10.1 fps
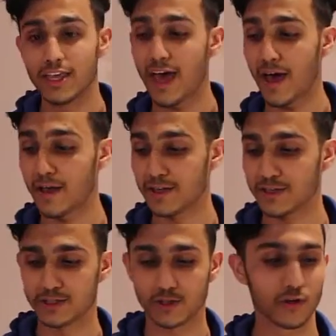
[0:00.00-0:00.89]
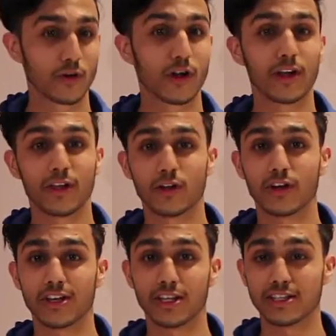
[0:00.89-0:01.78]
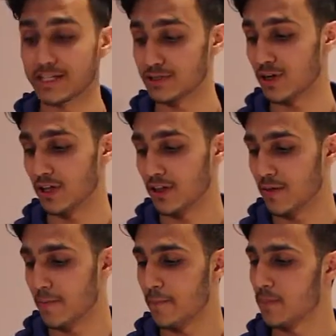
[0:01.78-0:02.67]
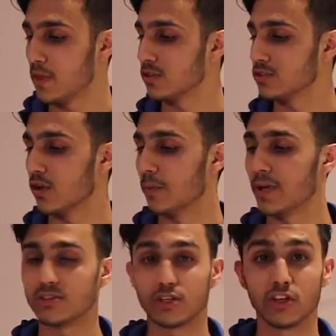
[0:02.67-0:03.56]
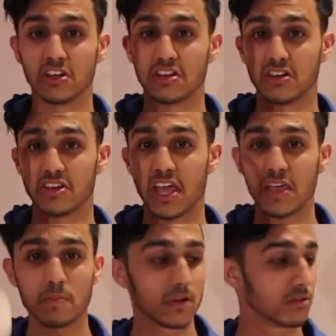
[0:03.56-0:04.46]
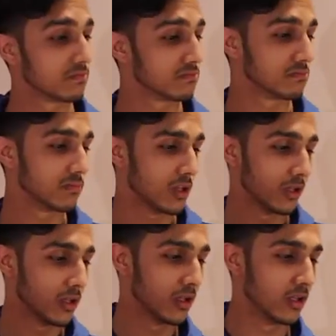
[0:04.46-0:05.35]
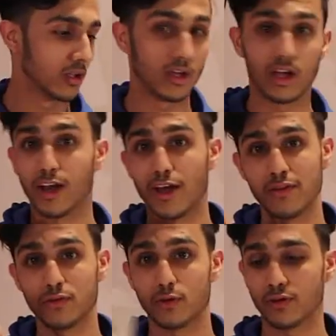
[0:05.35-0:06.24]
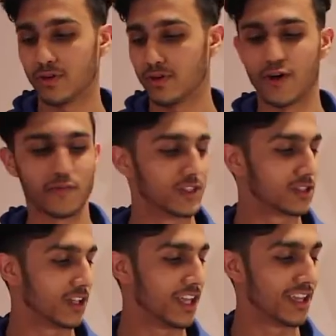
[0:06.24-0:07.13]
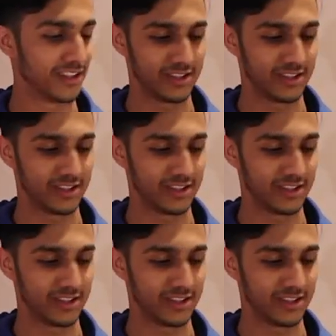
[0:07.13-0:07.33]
Yeah, so you're gonna you're gonna need this all. So basically, you need a tape, an iPhone, obviously,